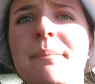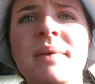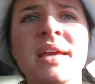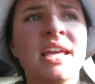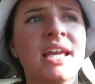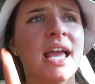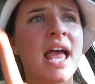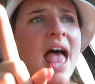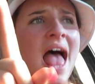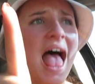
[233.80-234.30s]

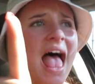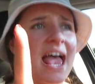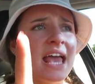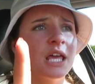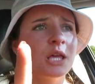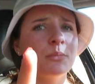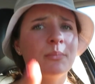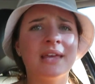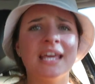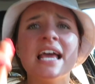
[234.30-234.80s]
me,
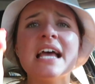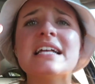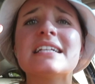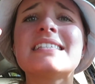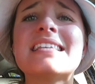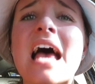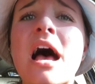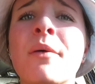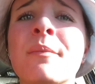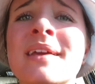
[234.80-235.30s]
hate me,
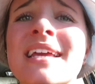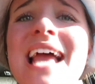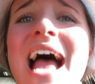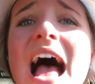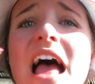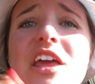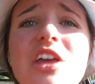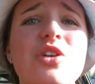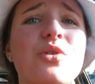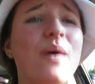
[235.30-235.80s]
tell me
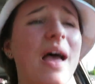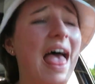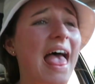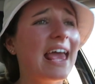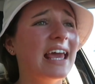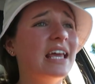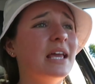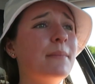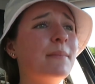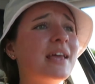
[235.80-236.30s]
how you
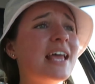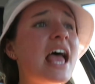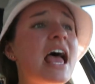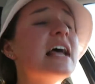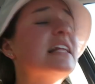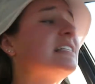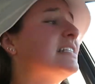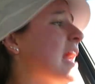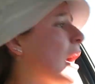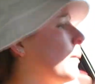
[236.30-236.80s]
hate me.
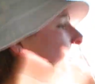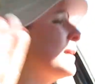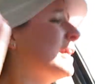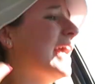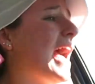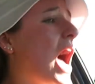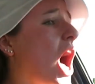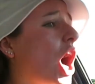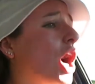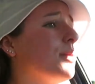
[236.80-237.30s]
Tell me
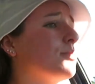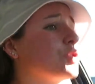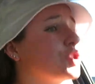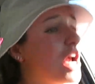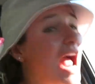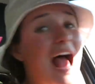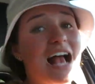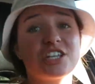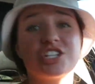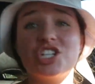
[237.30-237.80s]
how I'm
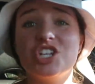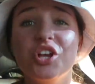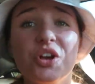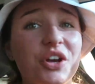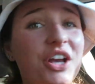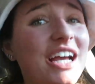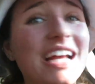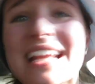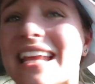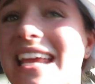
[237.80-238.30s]
trash and you
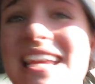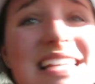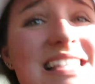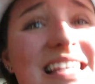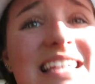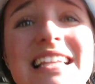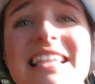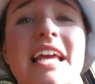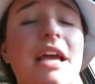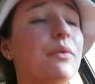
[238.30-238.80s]
can
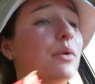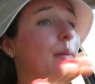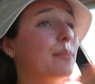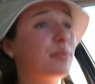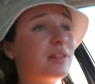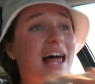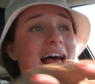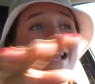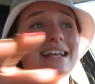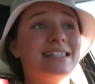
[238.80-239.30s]
easily
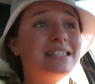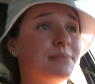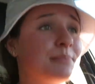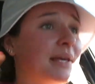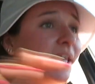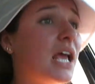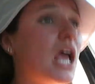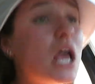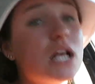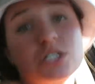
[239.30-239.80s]
replace
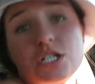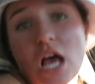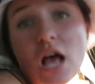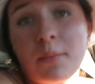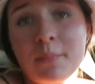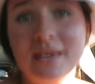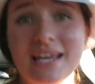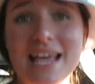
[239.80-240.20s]
me. Tell